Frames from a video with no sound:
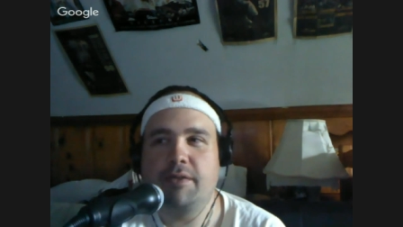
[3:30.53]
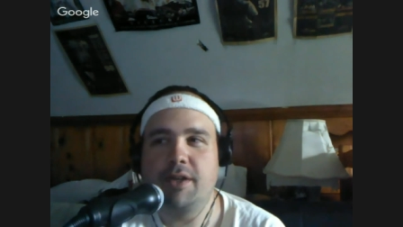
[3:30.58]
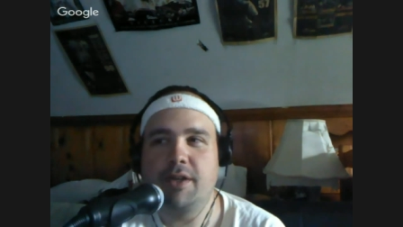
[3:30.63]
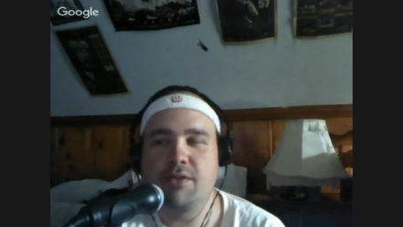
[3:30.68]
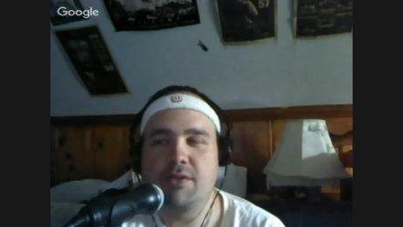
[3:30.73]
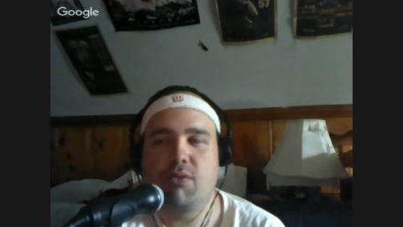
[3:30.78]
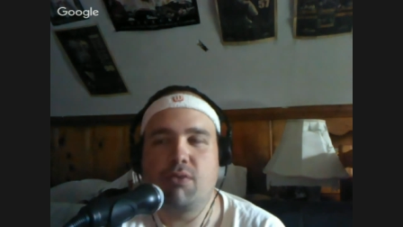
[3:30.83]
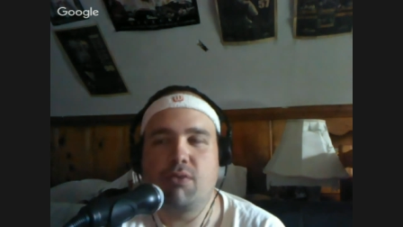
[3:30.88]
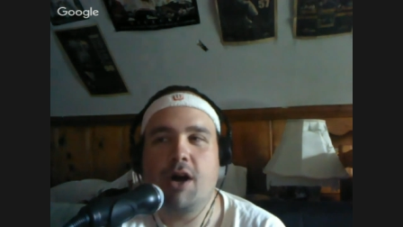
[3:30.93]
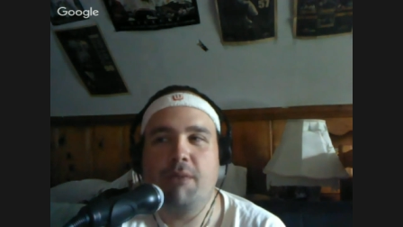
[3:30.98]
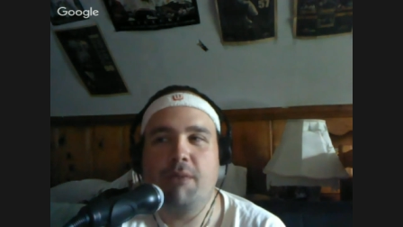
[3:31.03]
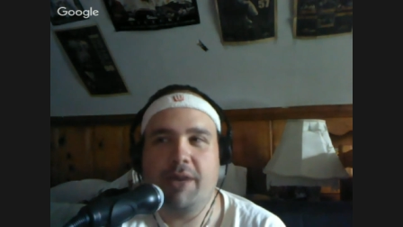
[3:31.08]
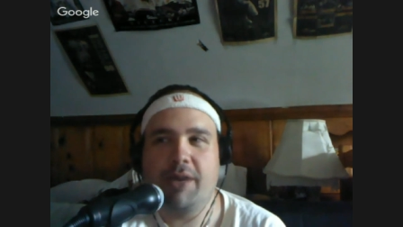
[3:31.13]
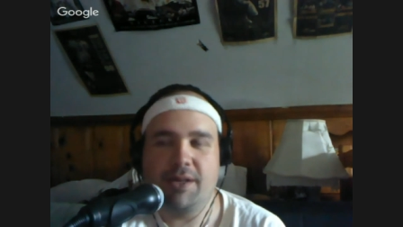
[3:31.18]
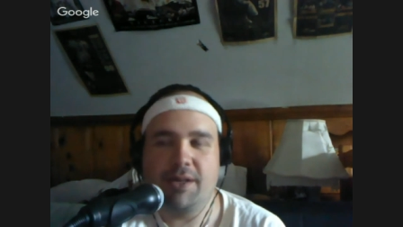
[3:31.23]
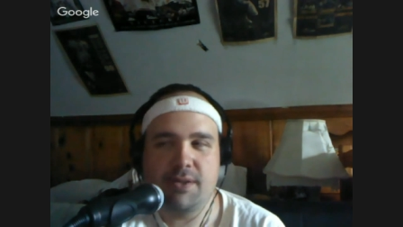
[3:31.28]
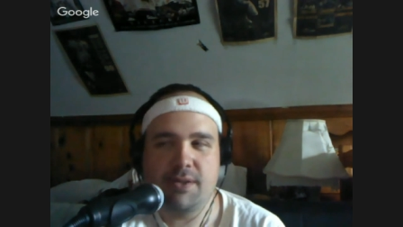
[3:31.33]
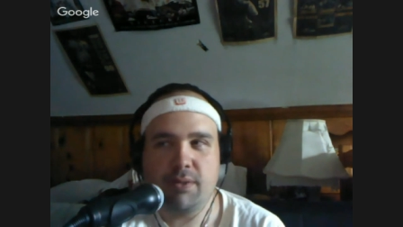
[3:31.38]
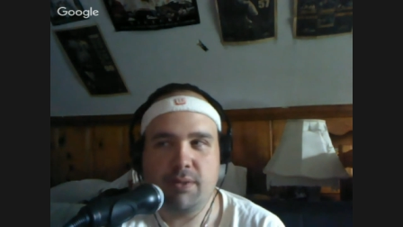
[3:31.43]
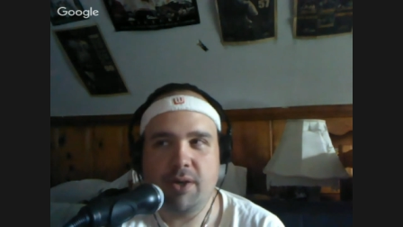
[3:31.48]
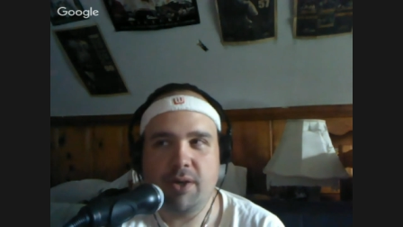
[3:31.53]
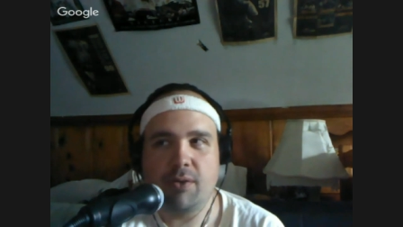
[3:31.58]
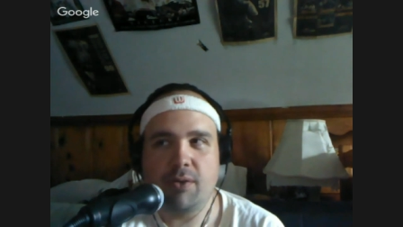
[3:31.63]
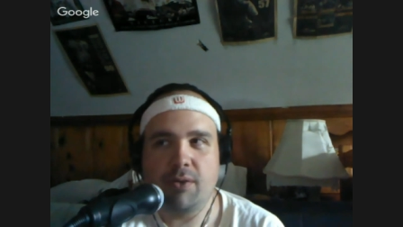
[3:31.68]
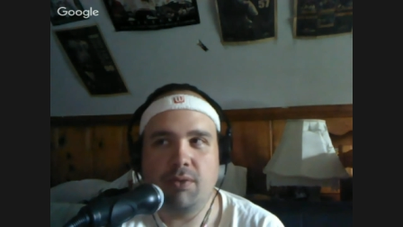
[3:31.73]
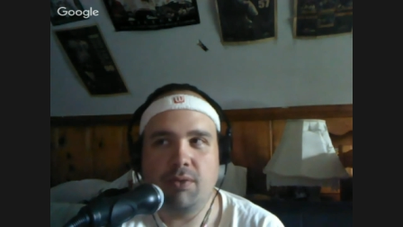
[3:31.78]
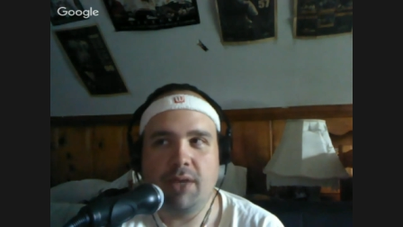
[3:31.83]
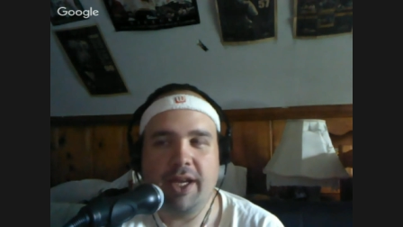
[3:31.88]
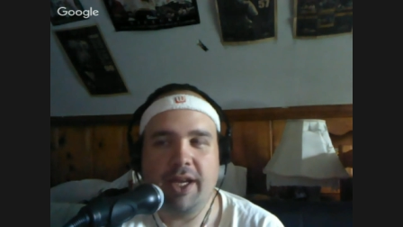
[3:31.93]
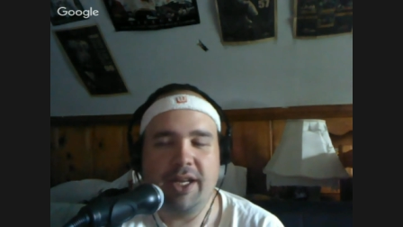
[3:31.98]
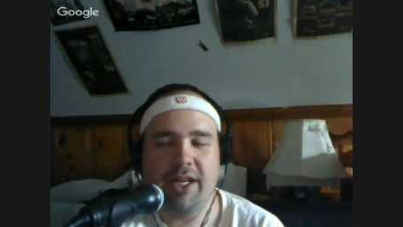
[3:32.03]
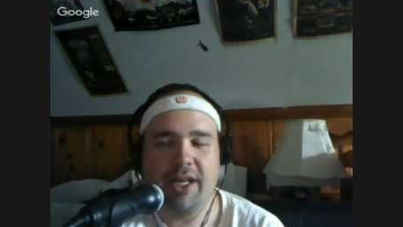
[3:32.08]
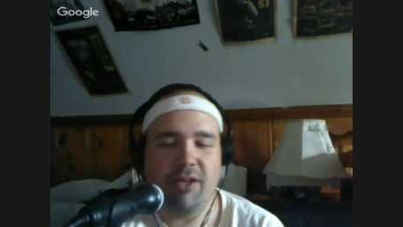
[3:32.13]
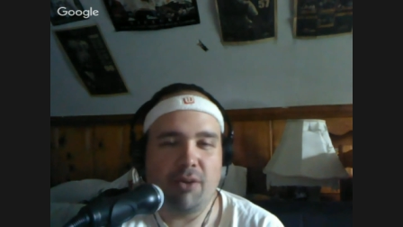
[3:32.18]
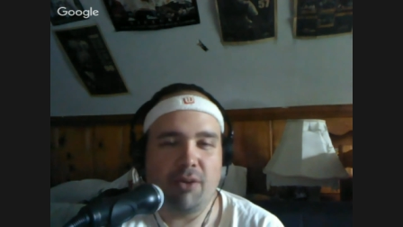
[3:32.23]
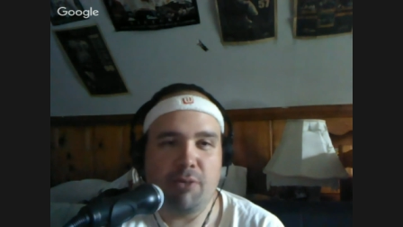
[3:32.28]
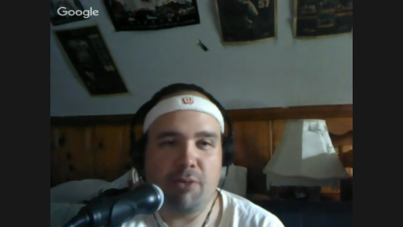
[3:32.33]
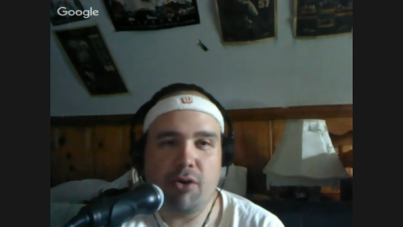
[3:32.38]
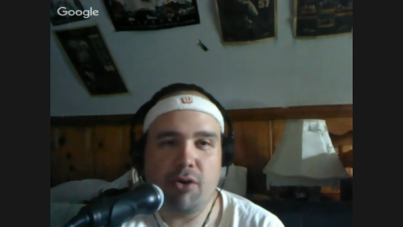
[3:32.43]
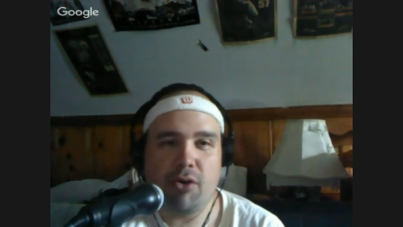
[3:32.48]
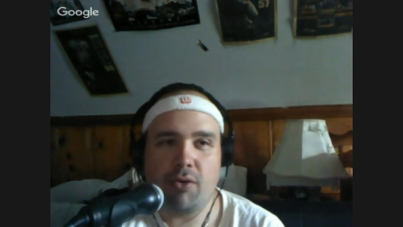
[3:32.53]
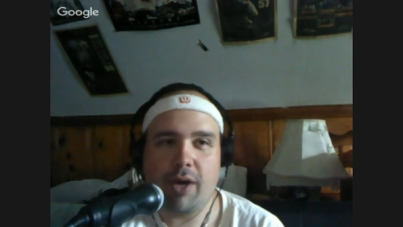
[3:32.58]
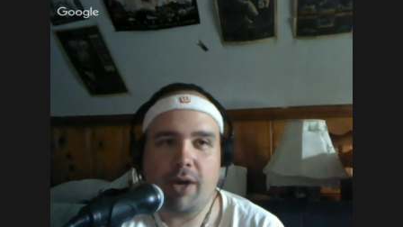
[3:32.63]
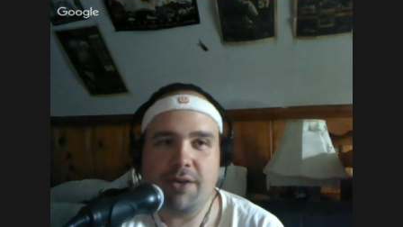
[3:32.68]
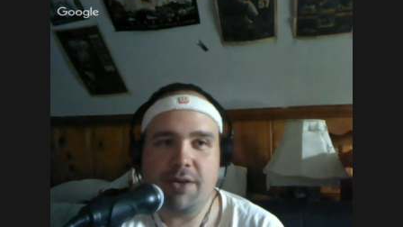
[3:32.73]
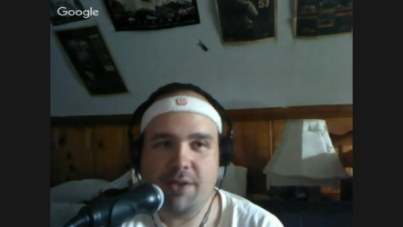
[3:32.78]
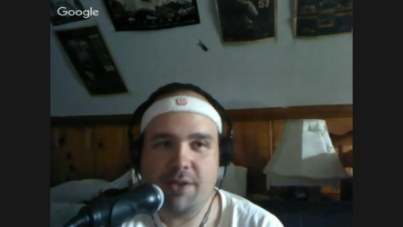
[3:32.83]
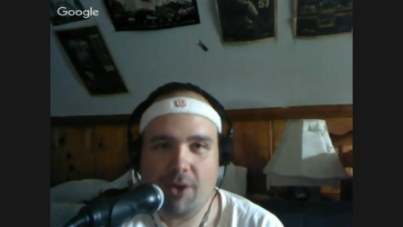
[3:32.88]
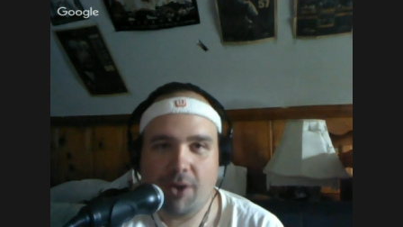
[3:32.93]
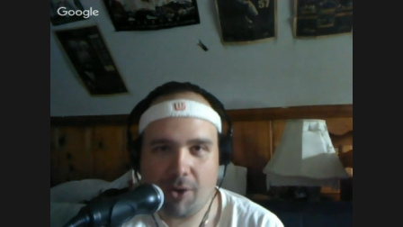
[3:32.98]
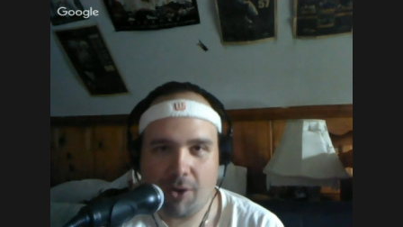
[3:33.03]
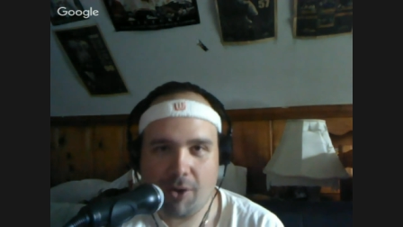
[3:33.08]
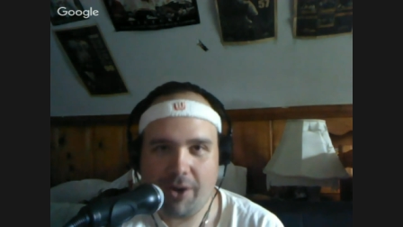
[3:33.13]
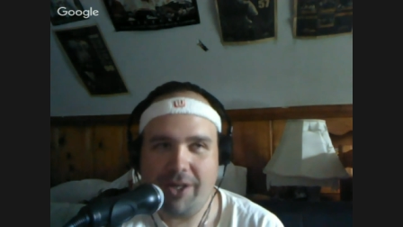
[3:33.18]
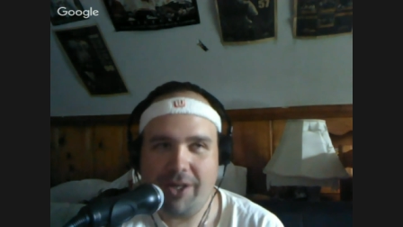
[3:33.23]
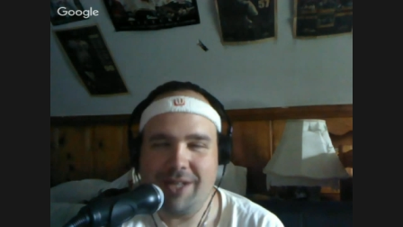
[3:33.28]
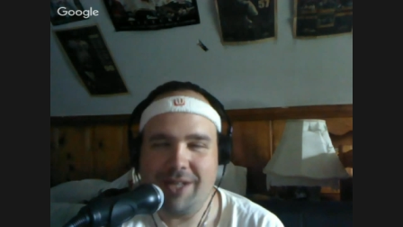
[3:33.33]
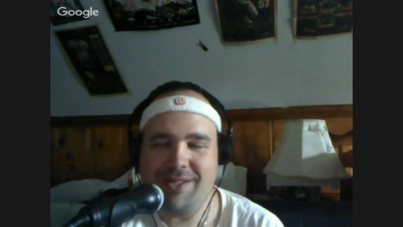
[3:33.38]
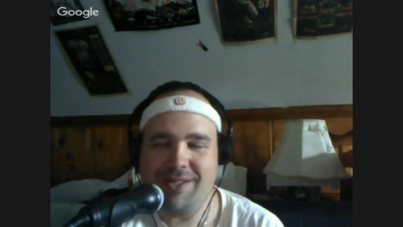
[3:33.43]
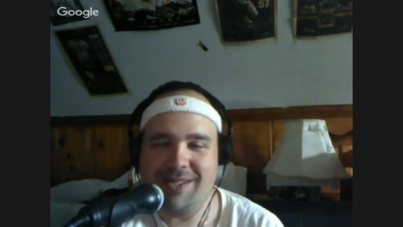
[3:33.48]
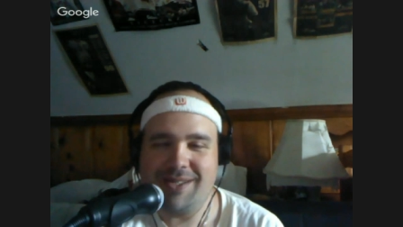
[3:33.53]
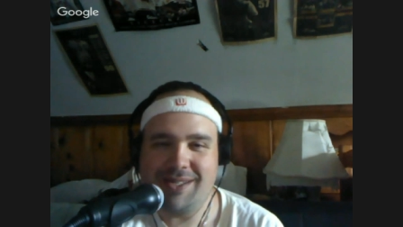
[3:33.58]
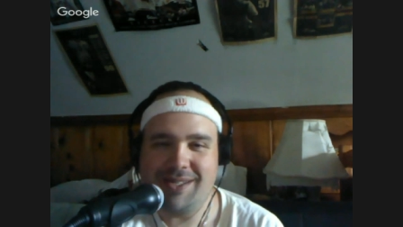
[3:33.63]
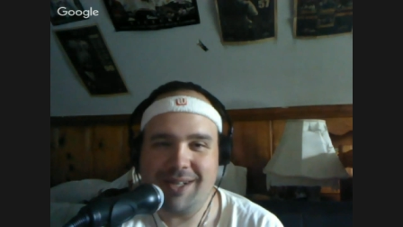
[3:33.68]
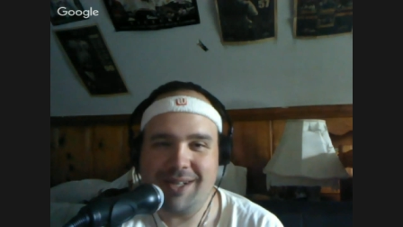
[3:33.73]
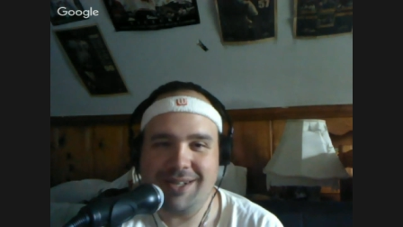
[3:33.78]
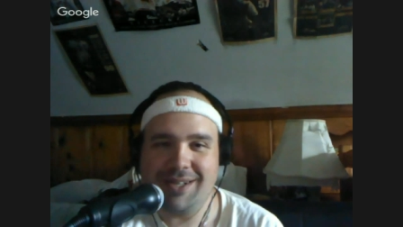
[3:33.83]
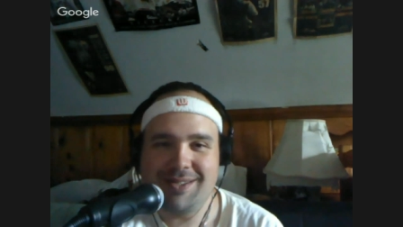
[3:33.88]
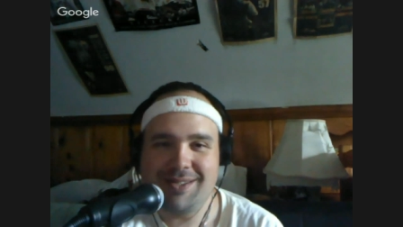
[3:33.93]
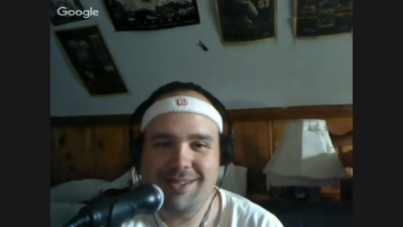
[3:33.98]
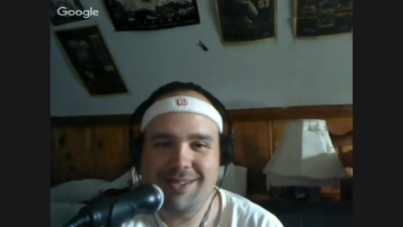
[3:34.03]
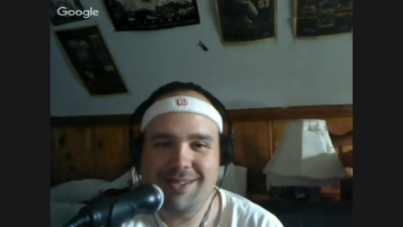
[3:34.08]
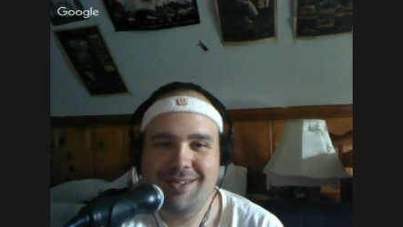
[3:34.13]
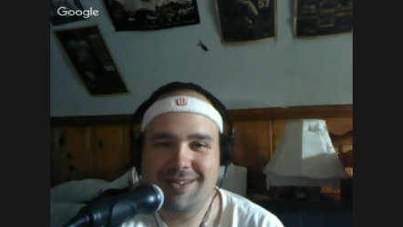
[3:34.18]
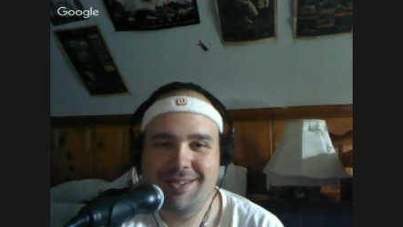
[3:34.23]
he is robbed by a sweet old lady on a motorized cart, as he says,